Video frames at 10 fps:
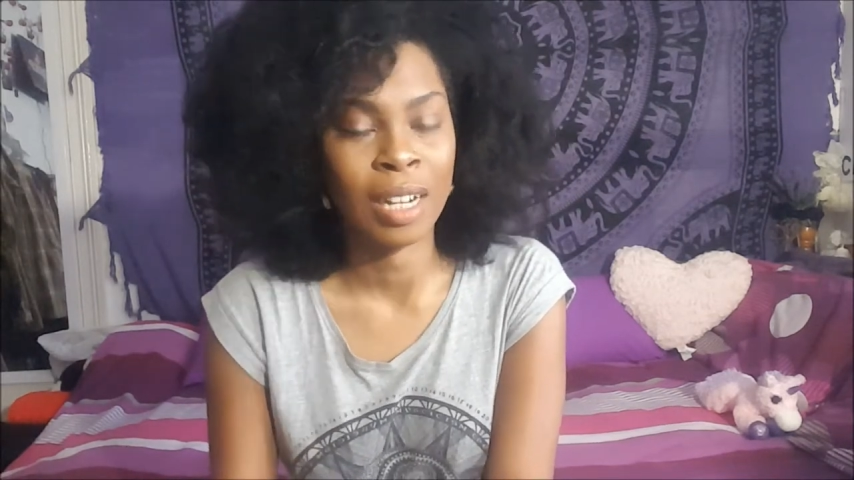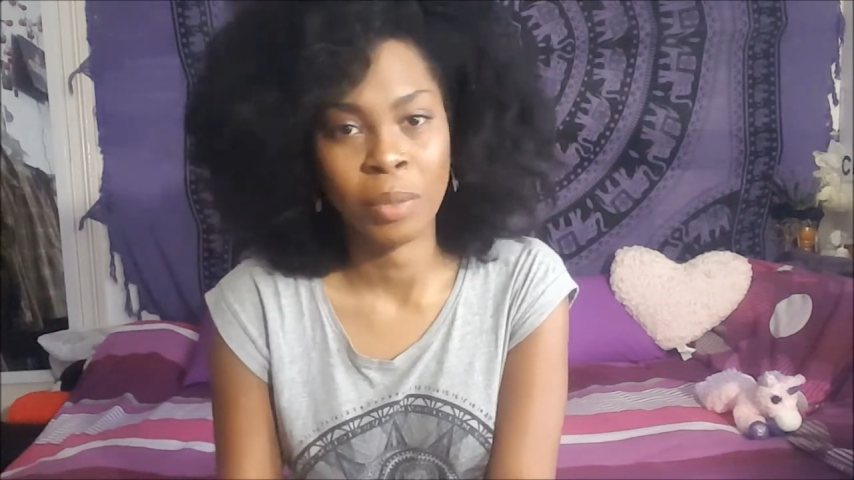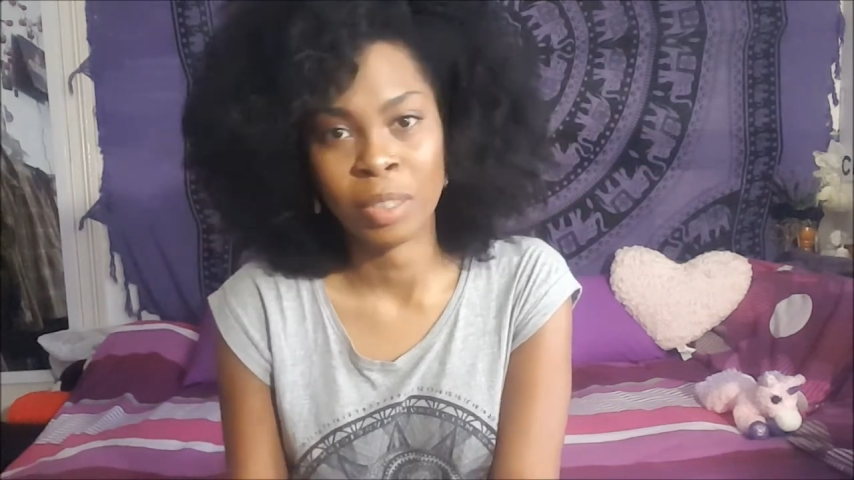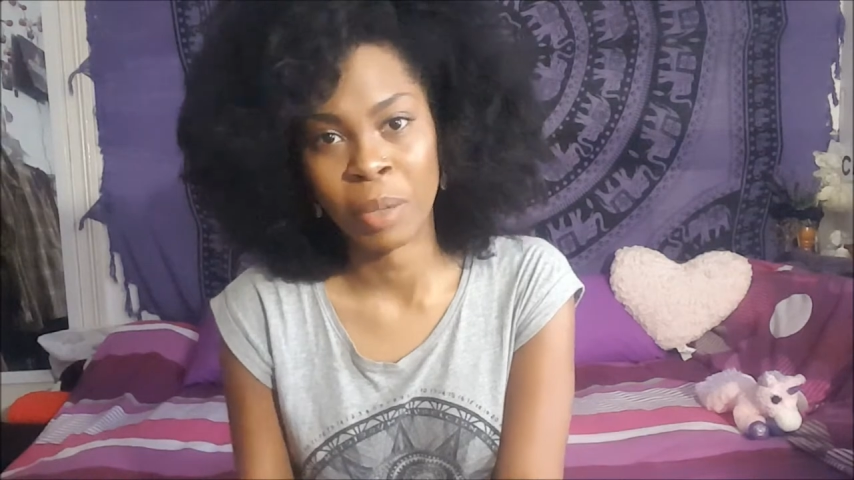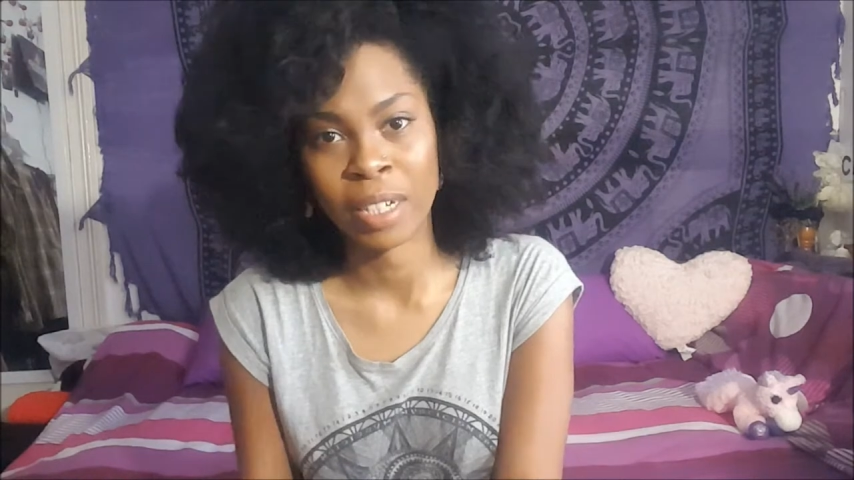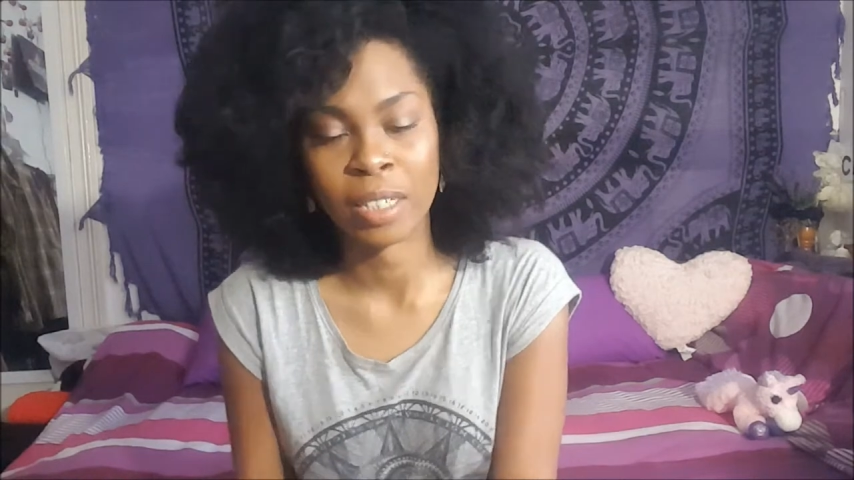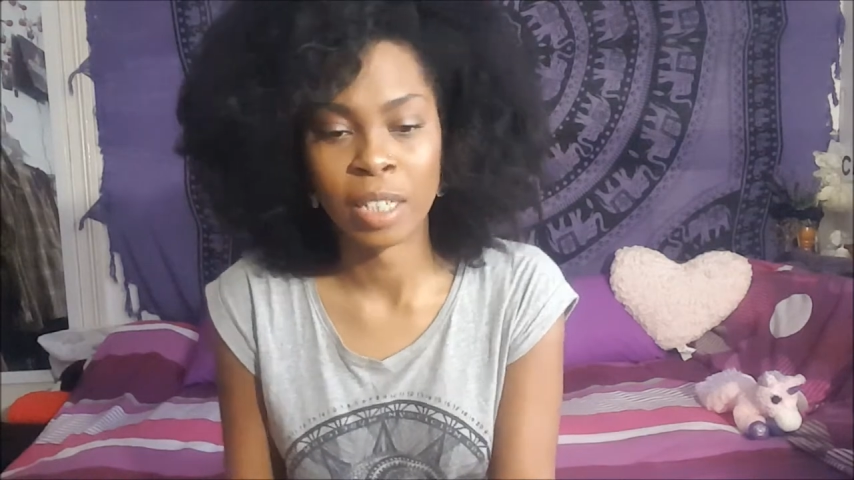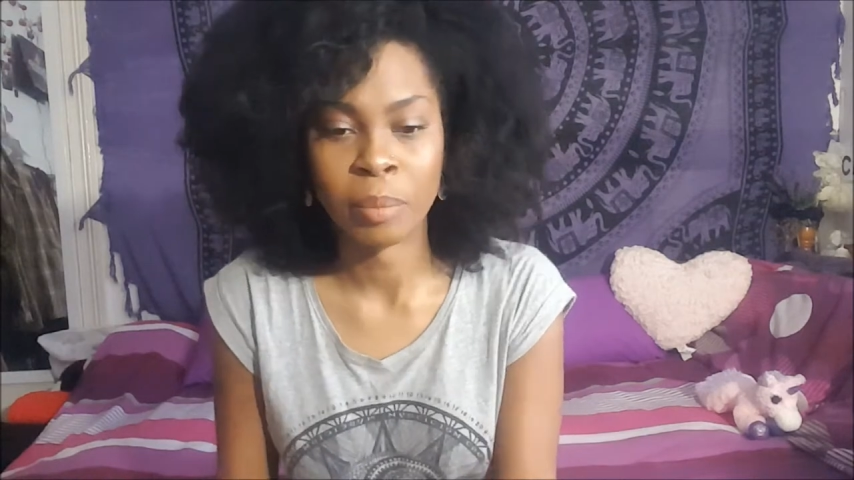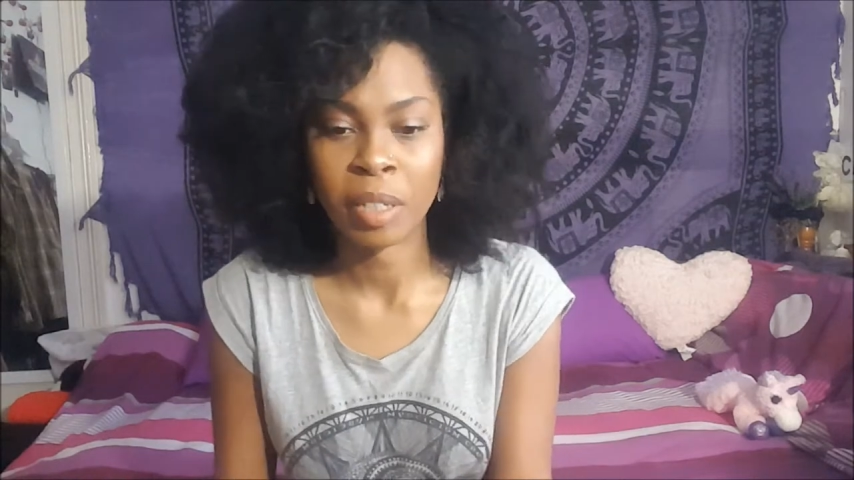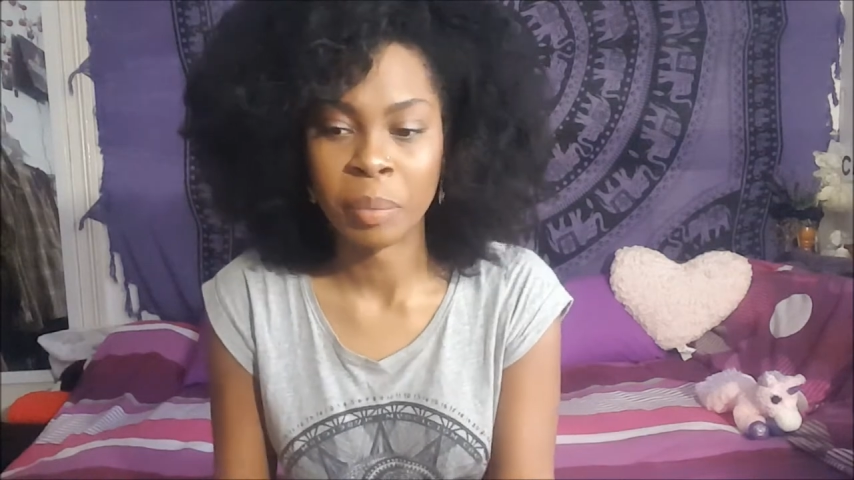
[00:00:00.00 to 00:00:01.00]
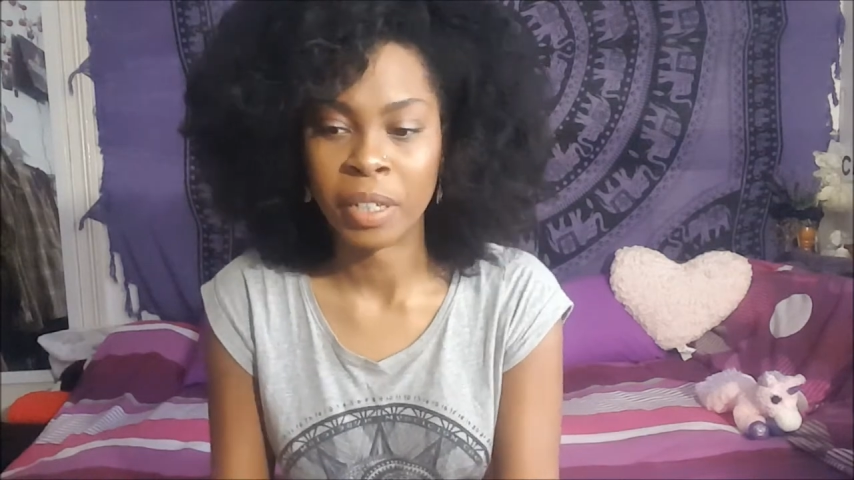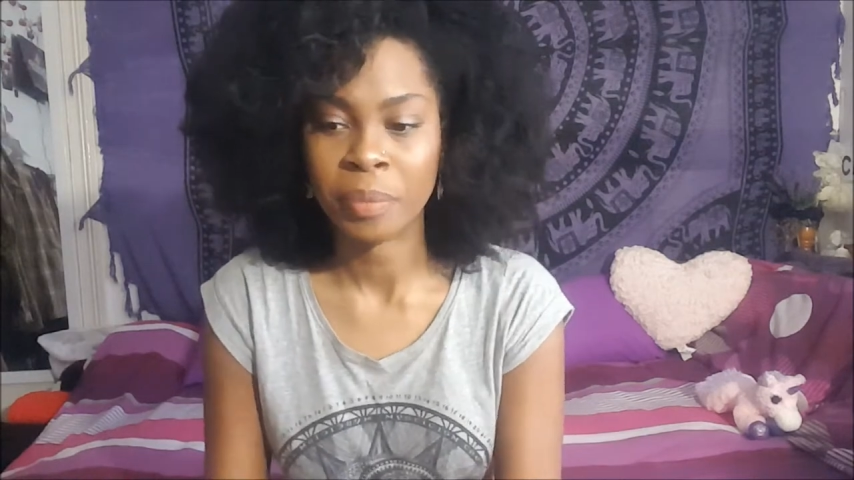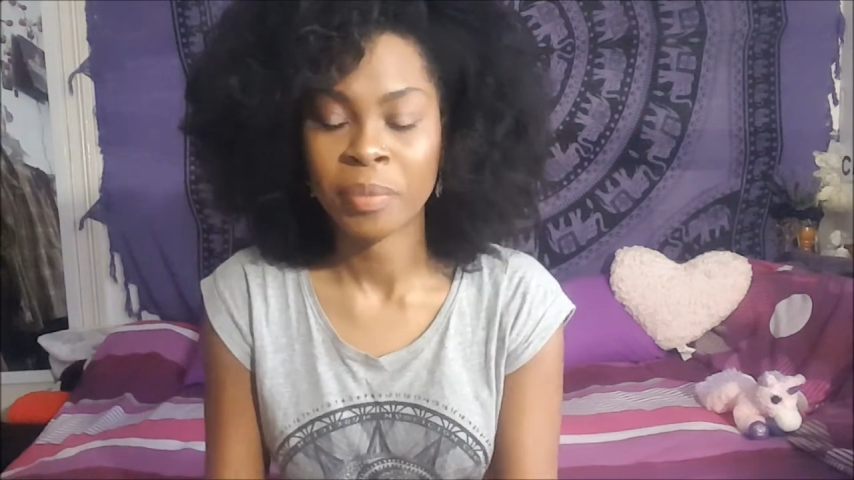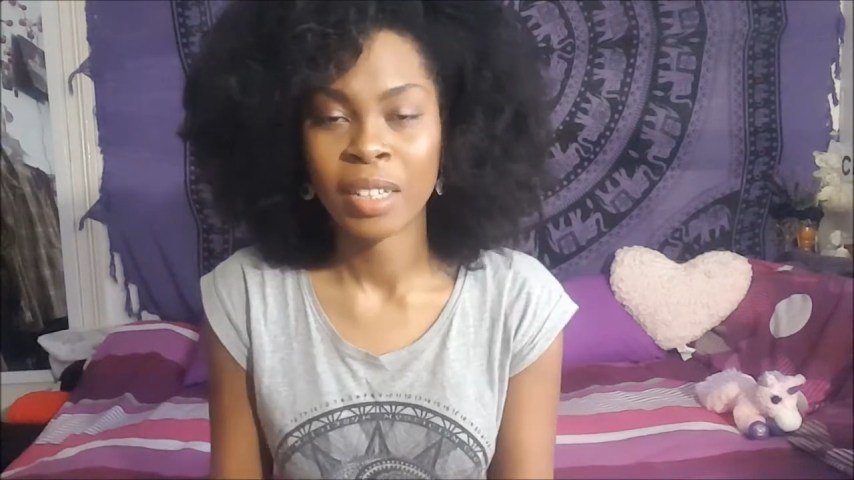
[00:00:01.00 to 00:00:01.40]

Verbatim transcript: that was back in December but